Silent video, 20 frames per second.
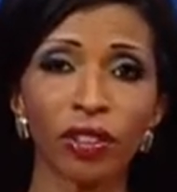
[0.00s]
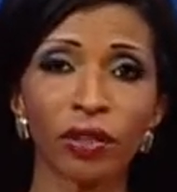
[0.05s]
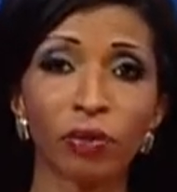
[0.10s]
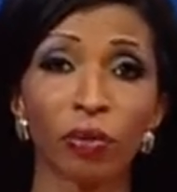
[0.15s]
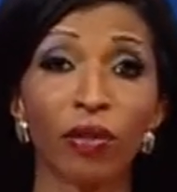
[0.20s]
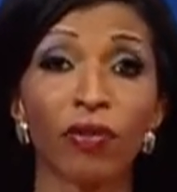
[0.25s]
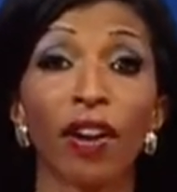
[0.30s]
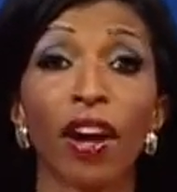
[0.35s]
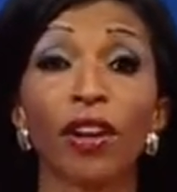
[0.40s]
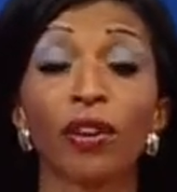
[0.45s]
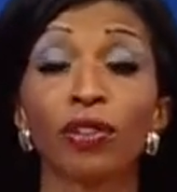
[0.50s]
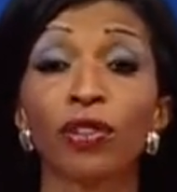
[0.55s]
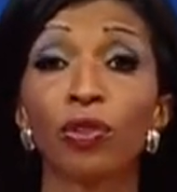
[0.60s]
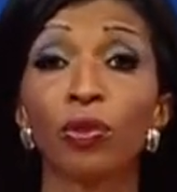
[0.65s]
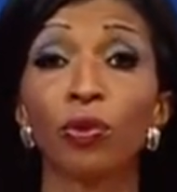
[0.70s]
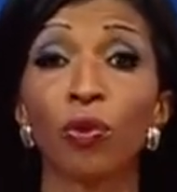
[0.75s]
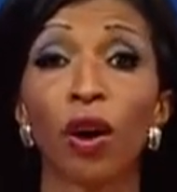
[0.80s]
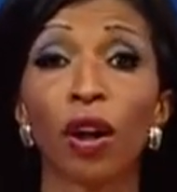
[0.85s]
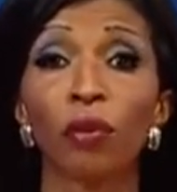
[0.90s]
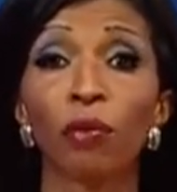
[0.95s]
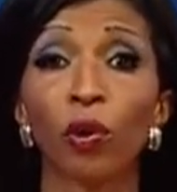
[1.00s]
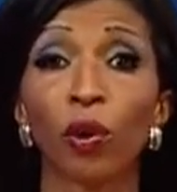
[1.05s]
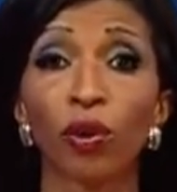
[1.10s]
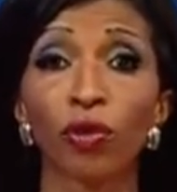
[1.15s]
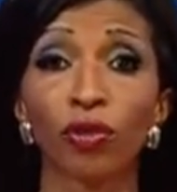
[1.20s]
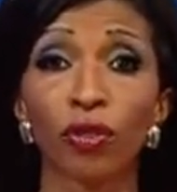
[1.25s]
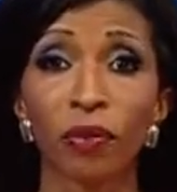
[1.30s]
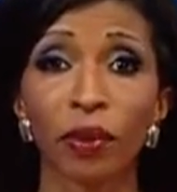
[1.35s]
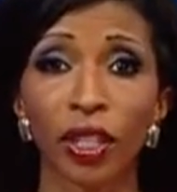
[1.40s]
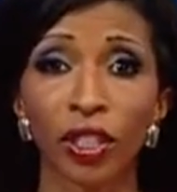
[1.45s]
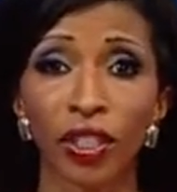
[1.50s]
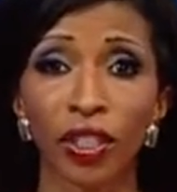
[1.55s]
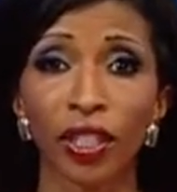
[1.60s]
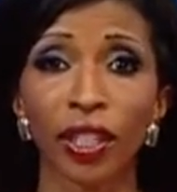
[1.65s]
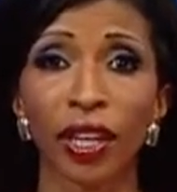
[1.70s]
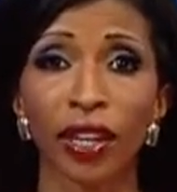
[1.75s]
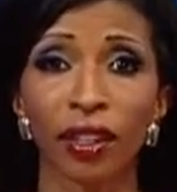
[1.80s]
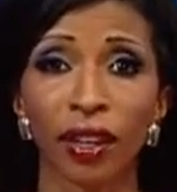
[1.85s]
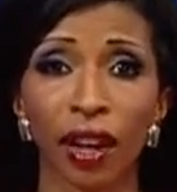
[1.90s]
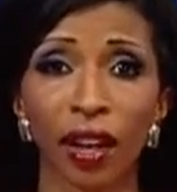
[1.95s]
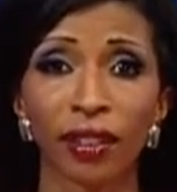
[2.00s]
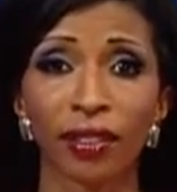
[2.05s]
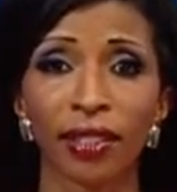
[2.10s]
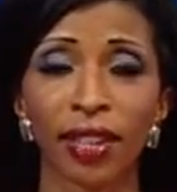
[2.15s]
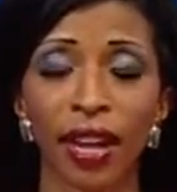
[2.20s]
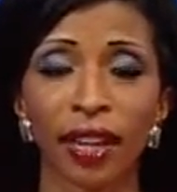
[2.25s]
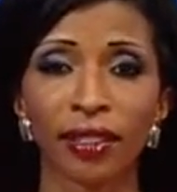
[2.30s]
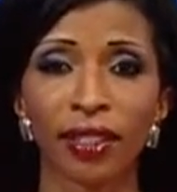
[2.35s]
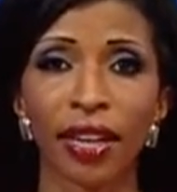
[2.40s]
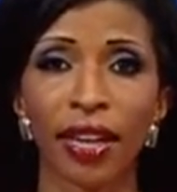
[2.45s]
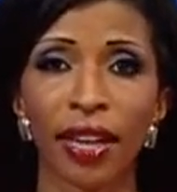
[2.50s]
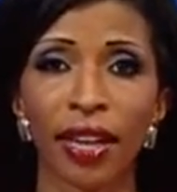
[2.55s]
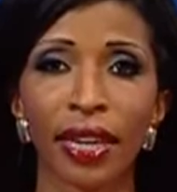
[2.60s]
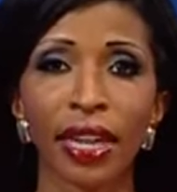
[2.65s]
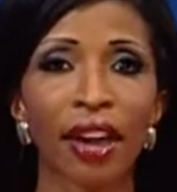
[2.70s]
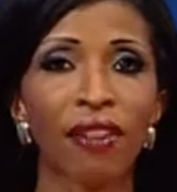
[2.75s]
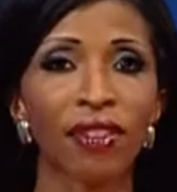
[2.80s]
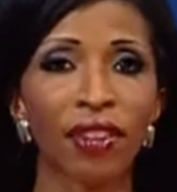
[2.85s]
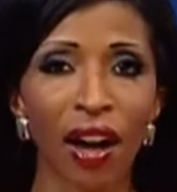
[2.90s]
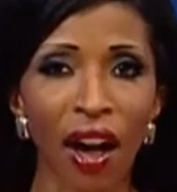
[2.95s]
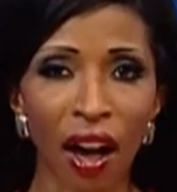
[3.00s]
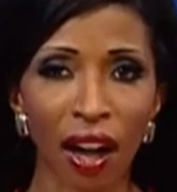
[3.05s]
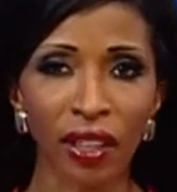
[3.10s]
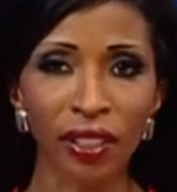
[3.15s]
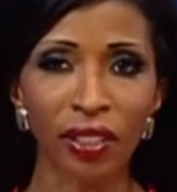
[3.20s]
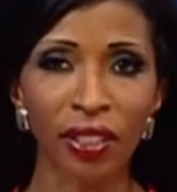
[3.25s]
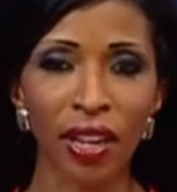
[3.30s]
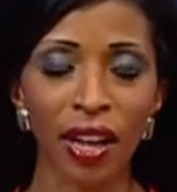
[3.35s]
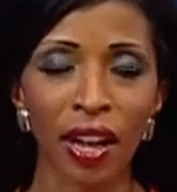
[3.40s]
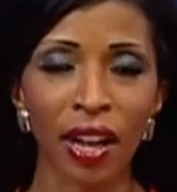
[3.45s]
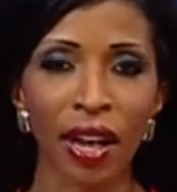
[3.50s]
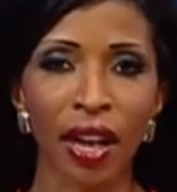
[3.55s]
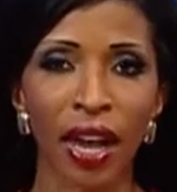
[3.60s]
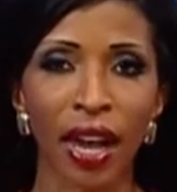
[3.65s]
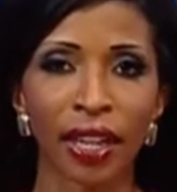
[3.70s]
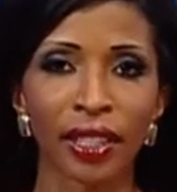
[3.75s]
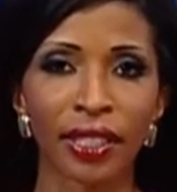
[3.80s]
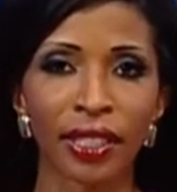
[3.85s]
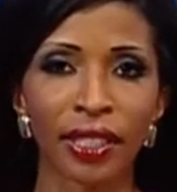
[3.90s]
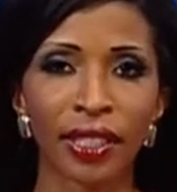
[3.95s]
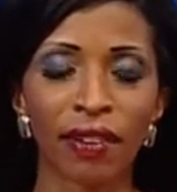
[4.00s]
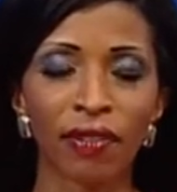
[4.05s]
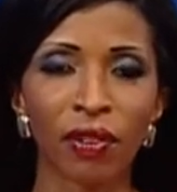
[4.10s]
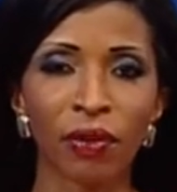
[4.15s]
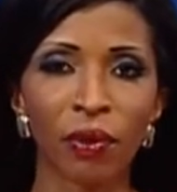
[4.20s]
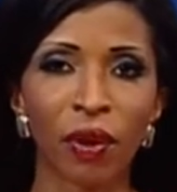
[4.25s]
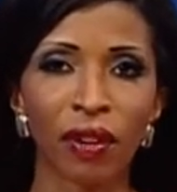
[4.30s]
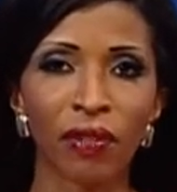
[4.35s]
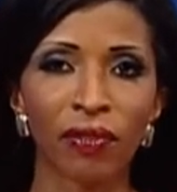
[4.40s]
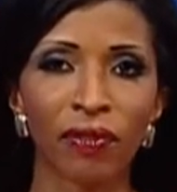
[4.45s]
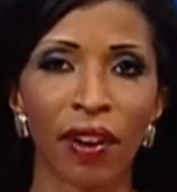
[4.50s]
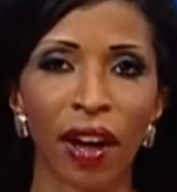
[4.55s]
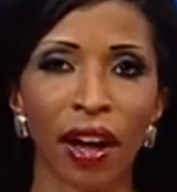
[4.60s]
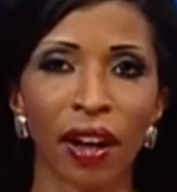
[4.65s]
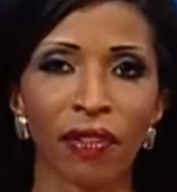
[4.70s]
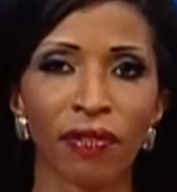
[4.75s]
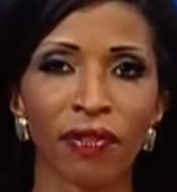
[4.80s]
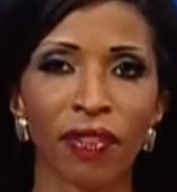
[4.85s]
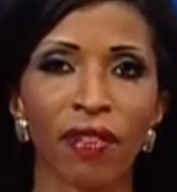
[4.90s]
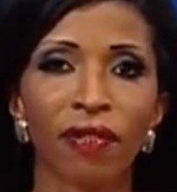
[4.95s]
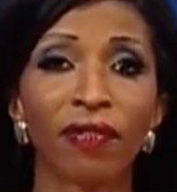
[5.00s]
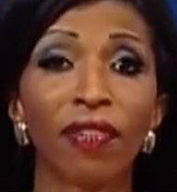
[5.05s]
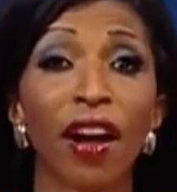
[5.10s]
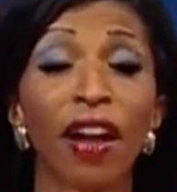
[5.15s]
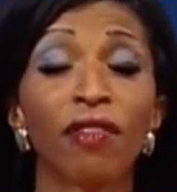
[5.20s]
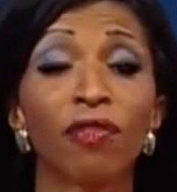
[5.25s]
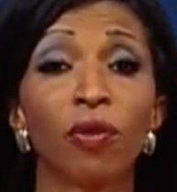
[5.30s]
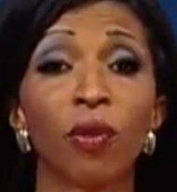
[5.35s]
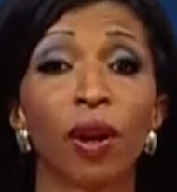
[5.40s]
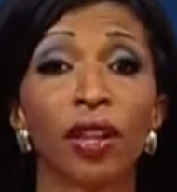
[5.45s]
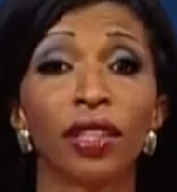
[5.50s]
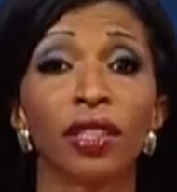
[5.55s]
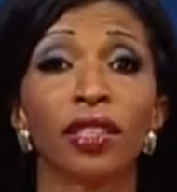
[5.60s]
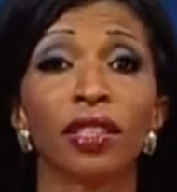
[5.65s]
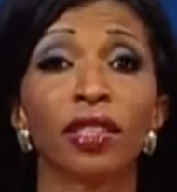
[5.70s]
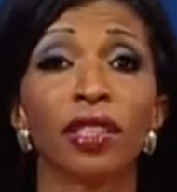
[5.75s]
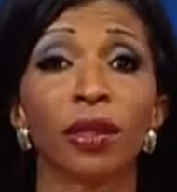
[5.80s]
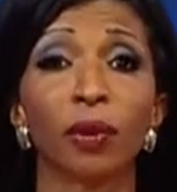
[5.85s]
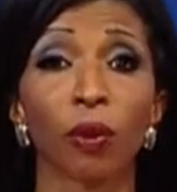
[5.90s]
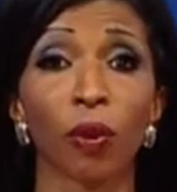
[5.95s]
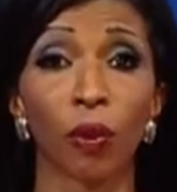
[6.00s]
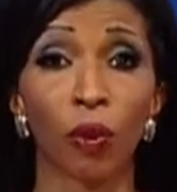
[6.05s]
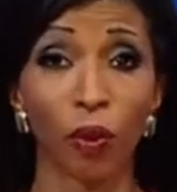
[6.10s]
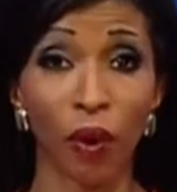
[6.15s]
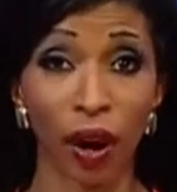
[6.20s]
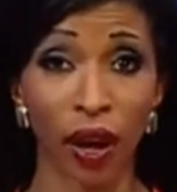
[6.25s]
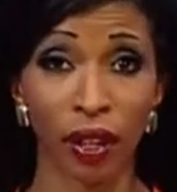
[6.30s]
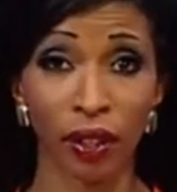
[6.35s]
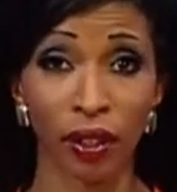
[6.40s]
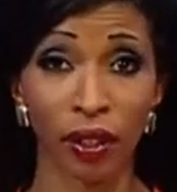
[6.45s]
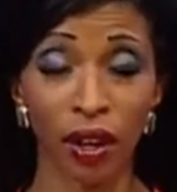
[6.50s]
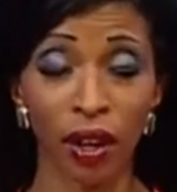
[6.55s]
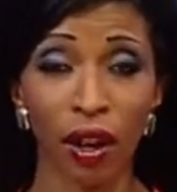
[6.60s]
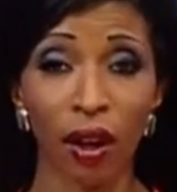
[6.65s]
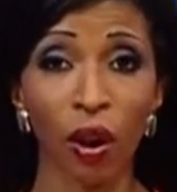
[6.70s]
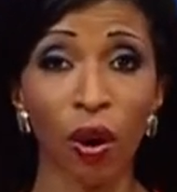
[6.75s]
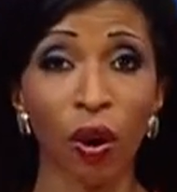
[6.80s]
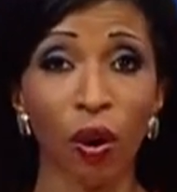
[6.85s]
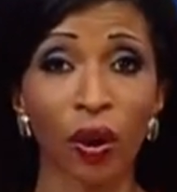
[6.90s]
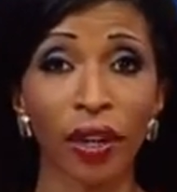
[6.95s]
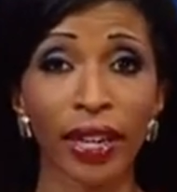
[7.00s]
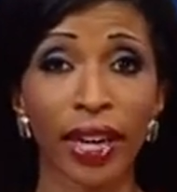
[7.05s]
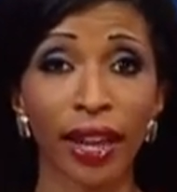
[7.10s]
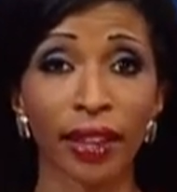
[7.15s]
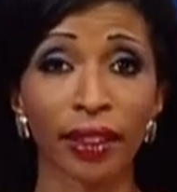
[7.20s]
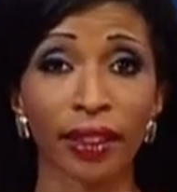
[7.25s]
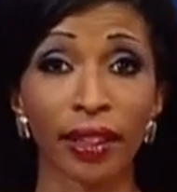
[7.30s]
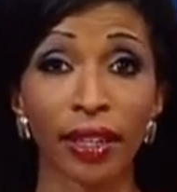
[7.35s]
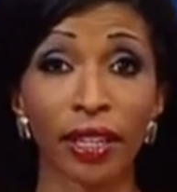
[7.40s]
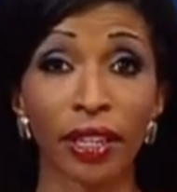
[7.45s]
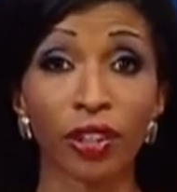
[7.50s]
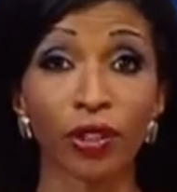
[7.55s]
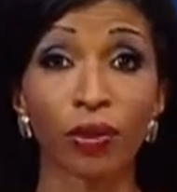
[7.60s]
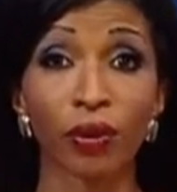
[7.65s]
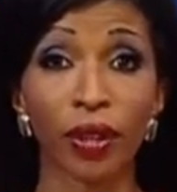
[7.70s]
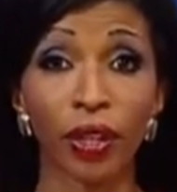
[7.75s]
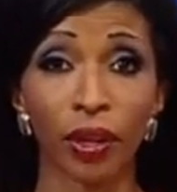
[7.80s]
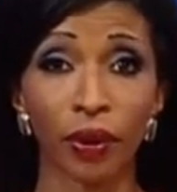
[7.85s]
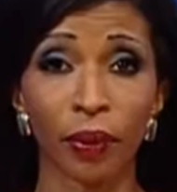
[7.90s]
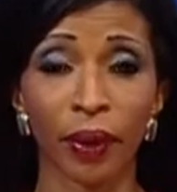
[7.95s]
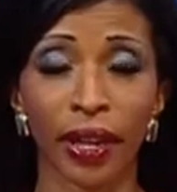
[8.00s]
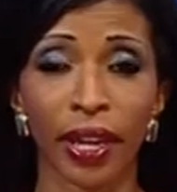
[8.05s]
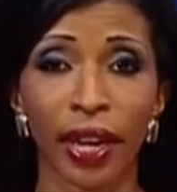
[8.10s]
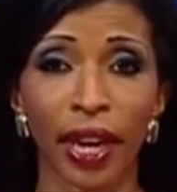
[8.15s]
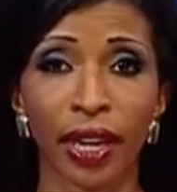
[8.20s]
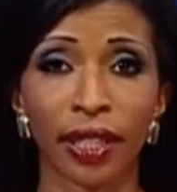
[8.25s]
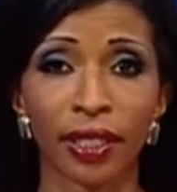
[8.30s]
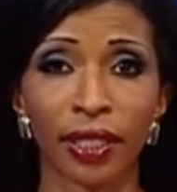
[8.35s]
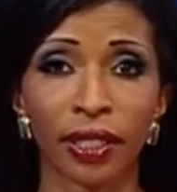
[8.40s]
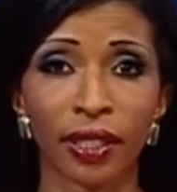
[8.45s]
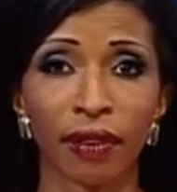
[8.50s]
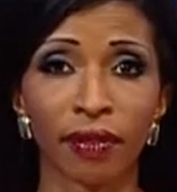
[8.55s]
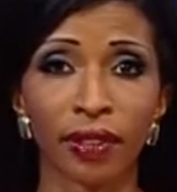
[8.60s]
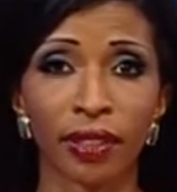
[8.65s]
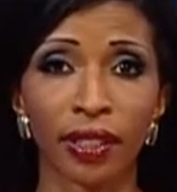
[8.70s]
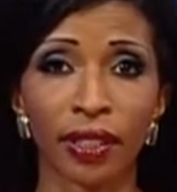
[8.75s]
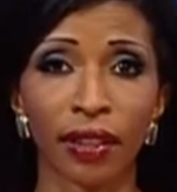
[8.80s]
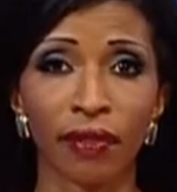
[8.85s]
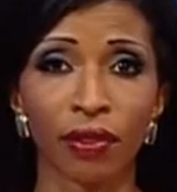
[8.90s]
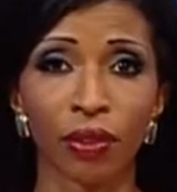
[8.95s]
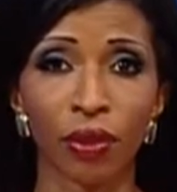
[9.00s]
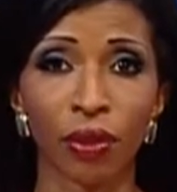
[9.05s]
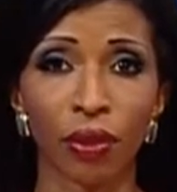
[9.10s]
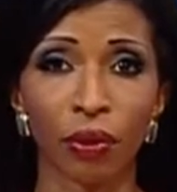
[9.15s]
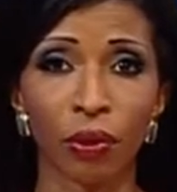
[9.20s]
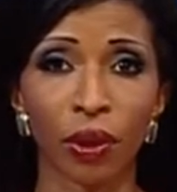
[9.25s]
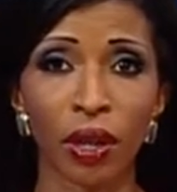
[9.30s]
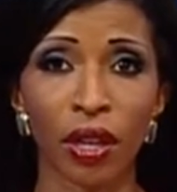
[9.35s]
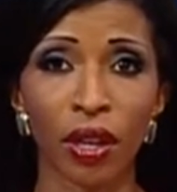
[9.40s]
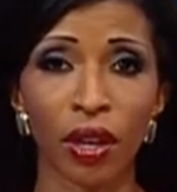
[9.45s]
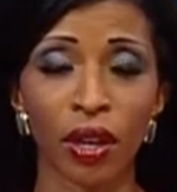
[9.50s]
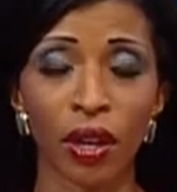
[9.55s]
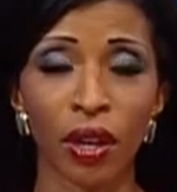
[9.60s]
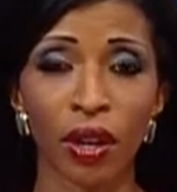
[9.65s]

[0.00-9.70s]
Providers who want more information can contact Kevin Hodge at 715-5101 or Kathleen Greenaway at 773-1311